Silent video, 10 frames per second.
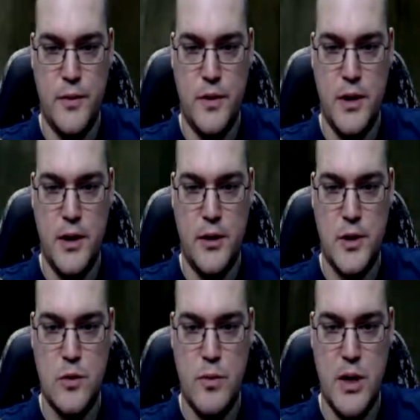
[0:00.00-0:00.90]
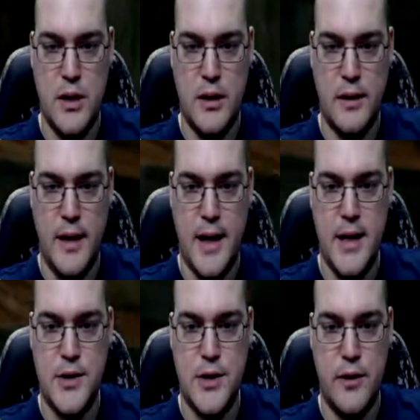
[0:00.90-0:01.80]
you know, this would be a lot
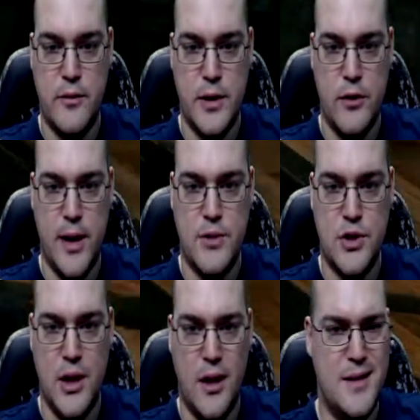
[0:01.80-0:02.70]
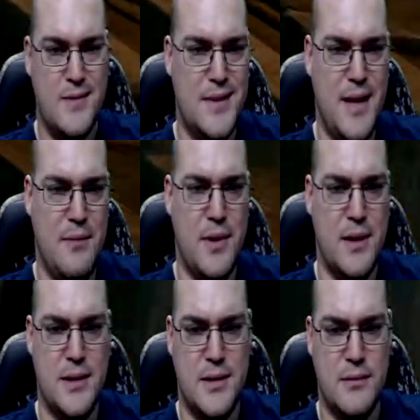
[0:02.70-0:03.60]
easier. Everybody grabs a shell. It's the same thing
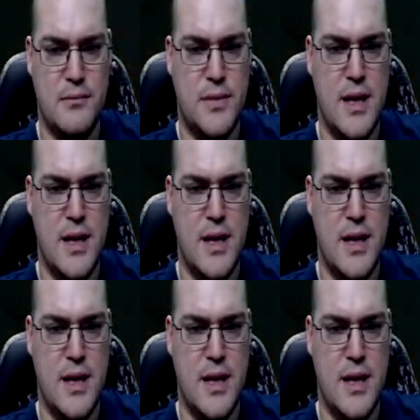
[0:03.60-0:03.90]
as Payday.